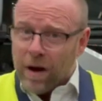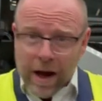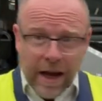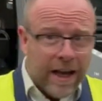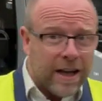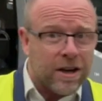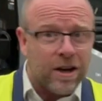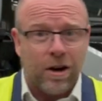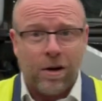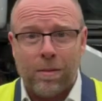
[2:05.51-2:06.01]

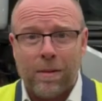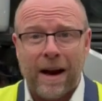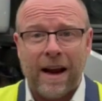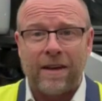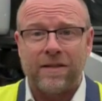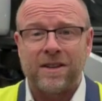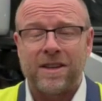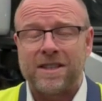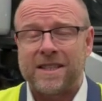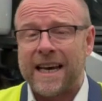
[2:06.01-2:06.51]
in and
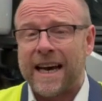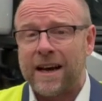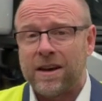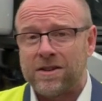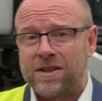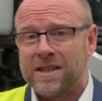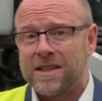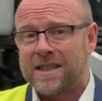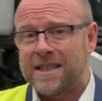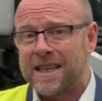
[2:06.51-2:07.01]
around the
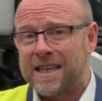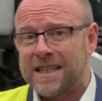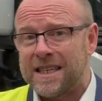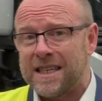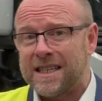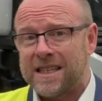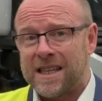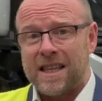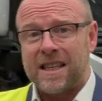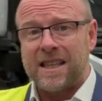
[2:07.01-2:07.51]
towns and
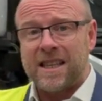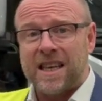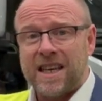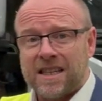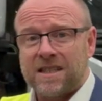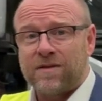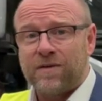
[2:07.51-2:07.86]
cities that this